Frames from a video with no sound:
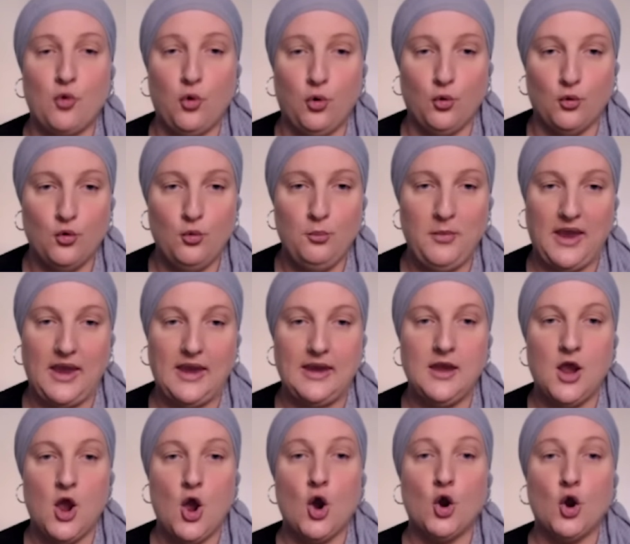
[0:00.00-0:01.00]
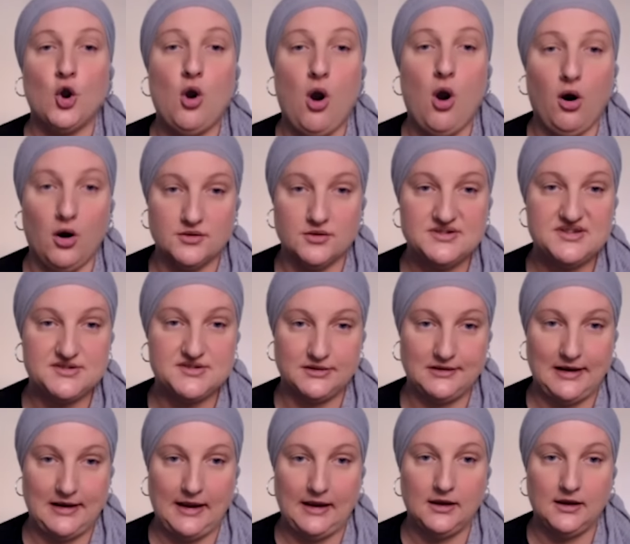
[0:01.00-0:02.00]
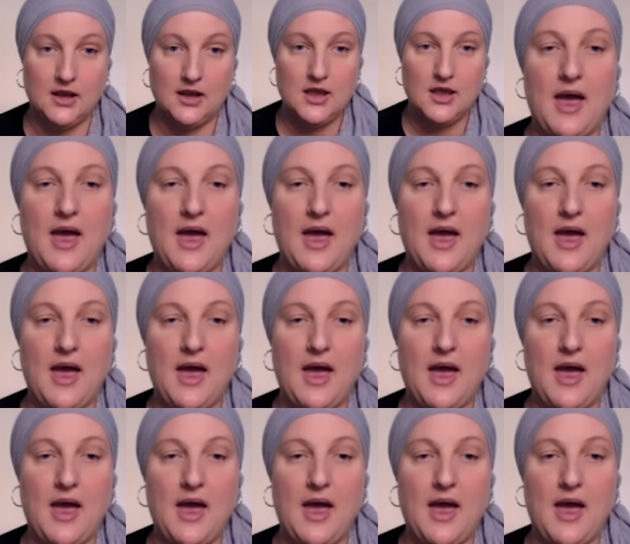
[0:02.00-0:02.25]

call me constantly